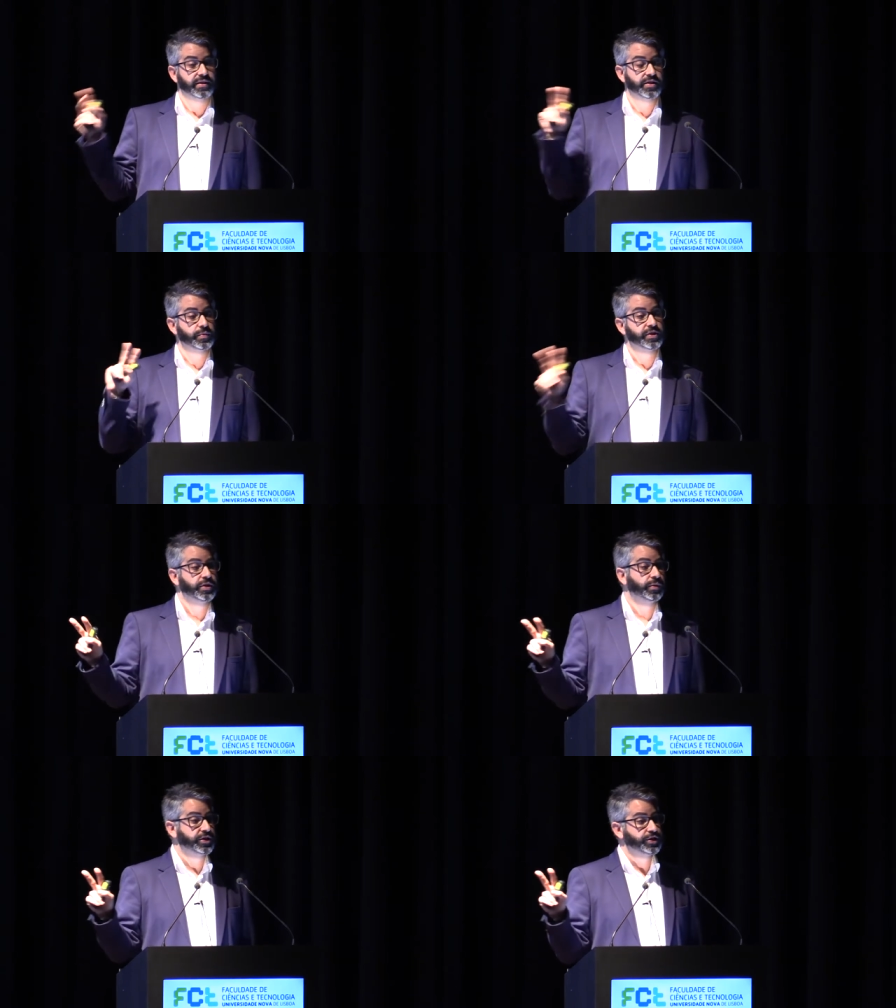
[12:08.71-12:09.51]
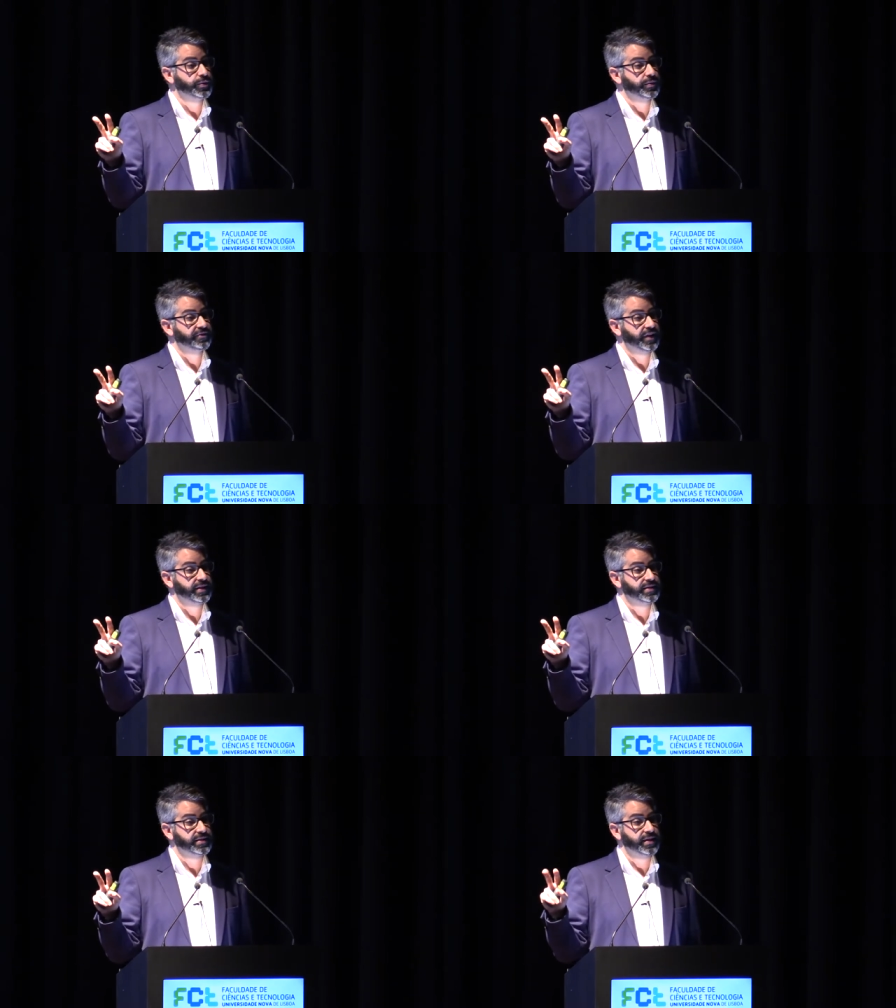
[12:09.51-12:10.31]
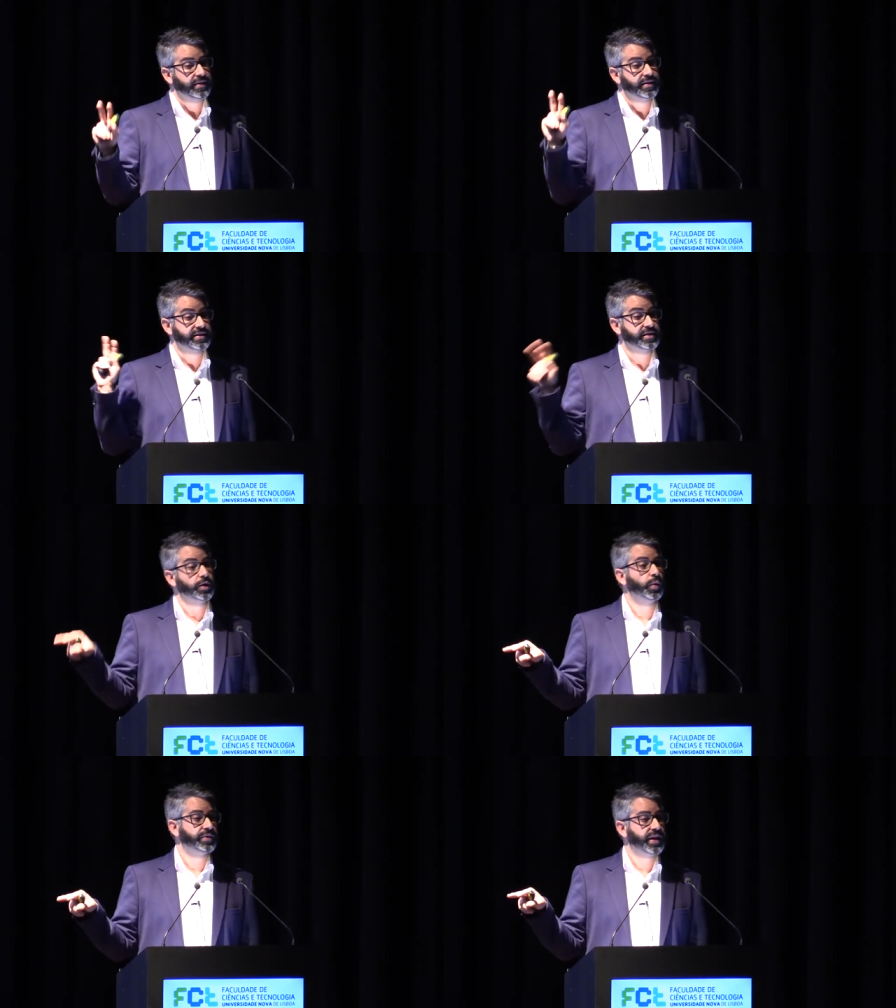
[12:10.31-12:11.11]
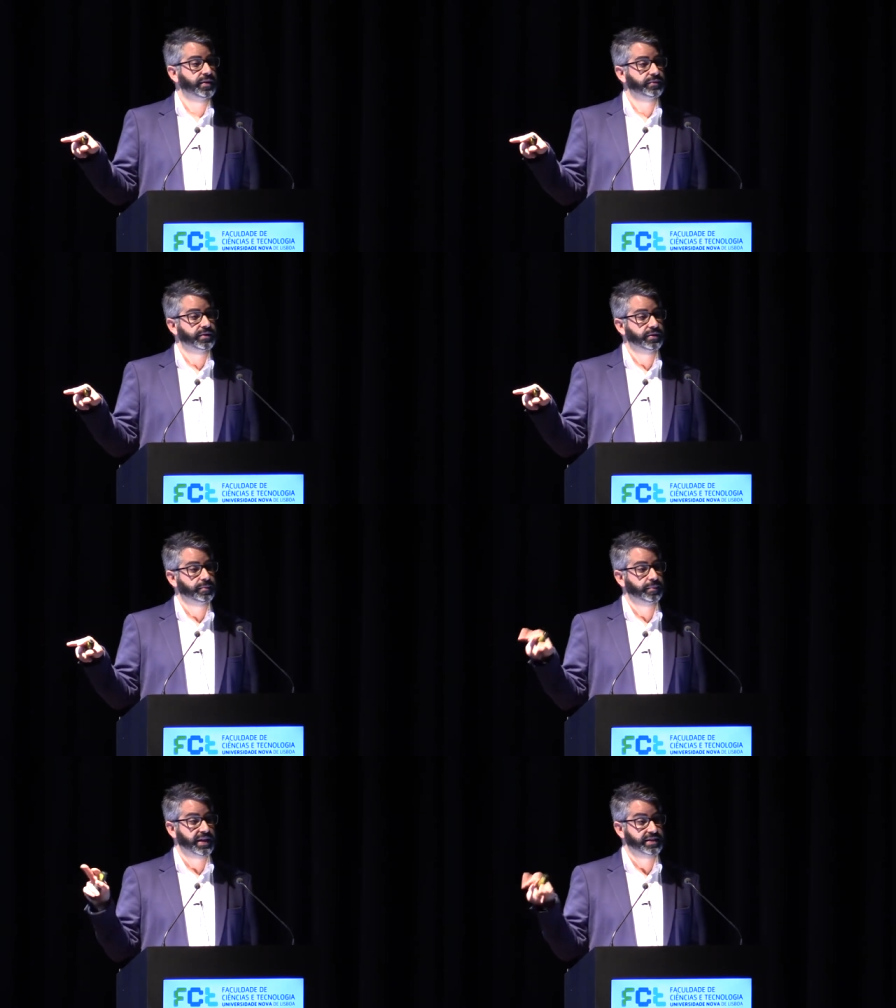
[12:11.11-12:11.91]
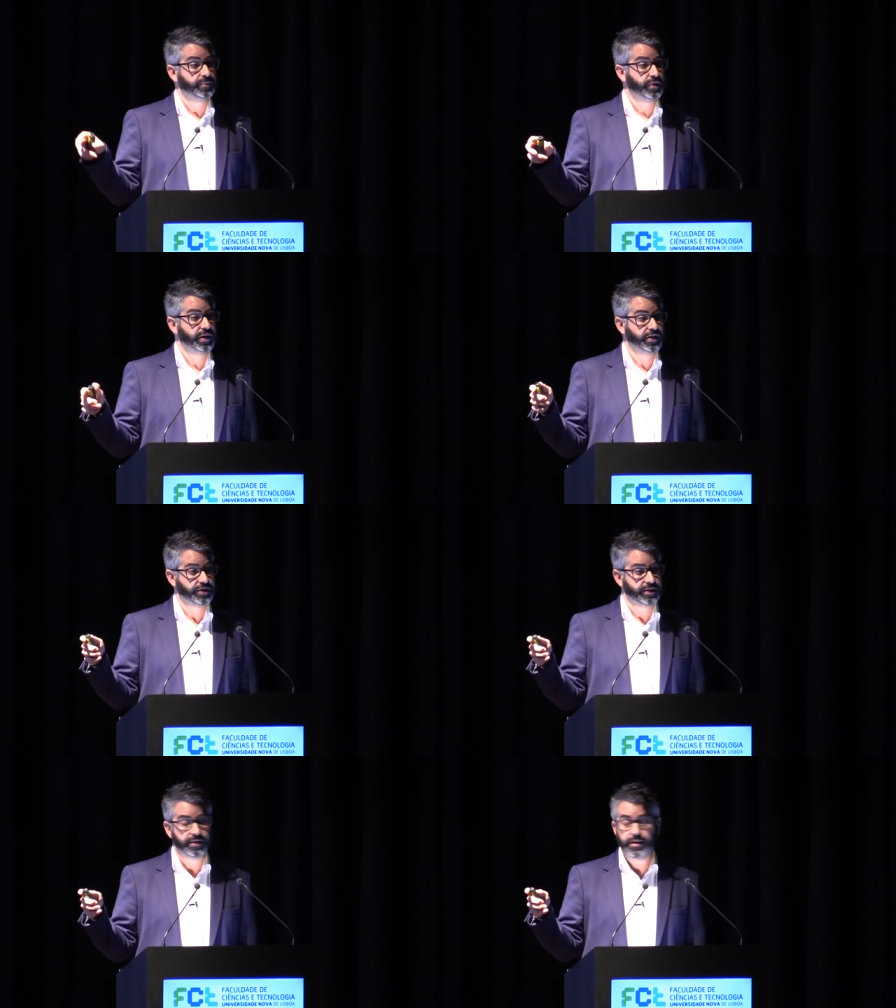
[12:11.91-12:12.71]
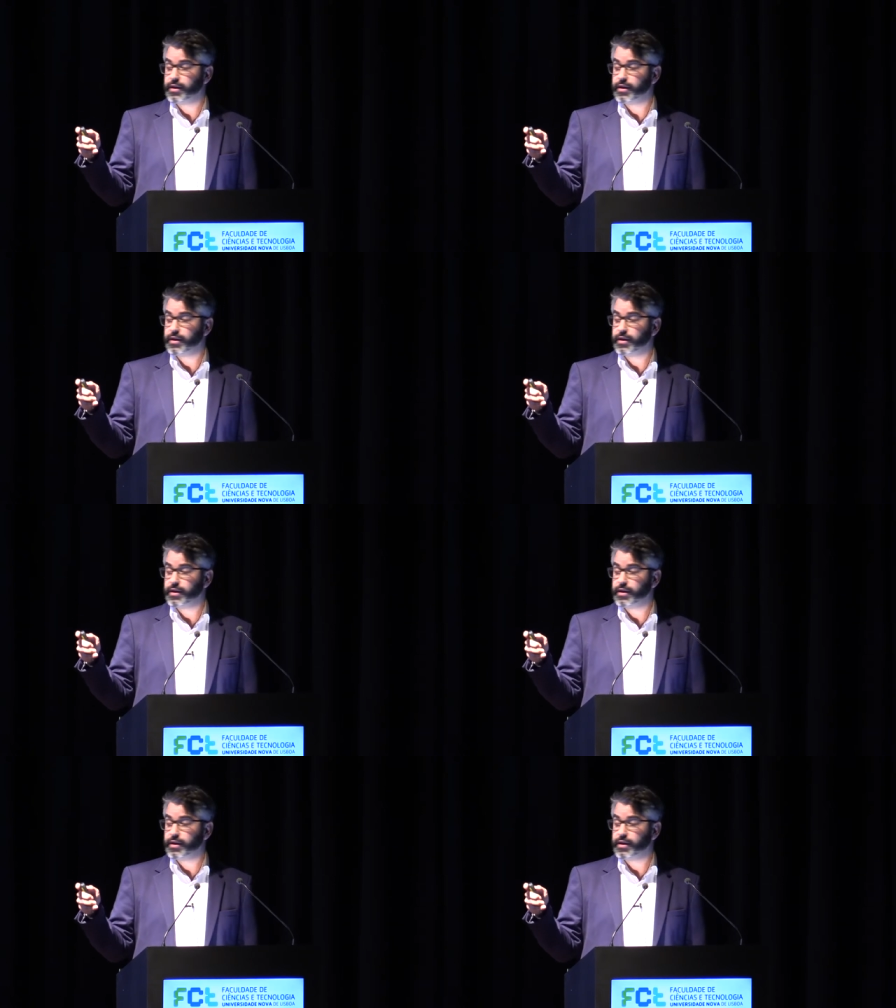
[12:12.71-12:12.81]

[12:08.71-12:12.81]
These were the only two events that slowed down plastic production.